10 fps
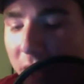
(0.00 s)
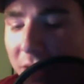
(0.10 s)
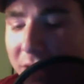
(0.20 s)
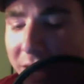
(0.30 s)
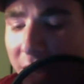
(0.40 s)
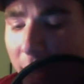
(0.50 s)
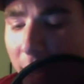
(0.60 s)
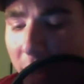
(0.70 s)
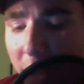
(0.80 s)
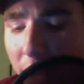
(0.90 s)
time I
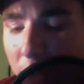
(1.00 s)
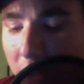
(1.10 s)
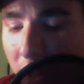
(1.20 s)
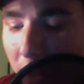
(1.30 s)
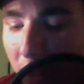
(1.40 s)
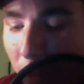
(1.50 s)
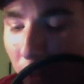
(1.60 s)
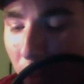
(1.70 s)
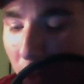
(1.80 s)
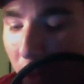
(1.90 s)
go down that road
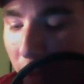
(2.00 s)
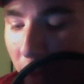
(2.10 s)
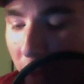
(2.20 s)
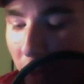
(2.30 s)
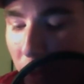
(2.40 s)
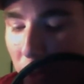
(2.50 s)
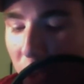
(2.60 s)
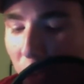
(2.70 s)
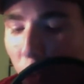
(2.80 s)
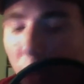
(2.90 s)
and find out just
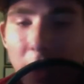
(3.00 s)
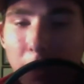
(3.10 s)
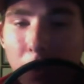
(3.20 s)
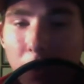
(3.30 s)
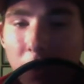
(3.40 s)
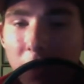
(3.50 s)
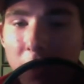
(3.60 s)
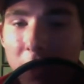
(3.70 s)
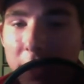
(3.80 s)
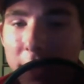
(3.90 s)
what that part of me
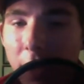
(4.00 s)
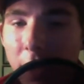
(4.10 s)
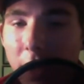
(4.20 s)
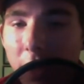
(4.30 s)
is like.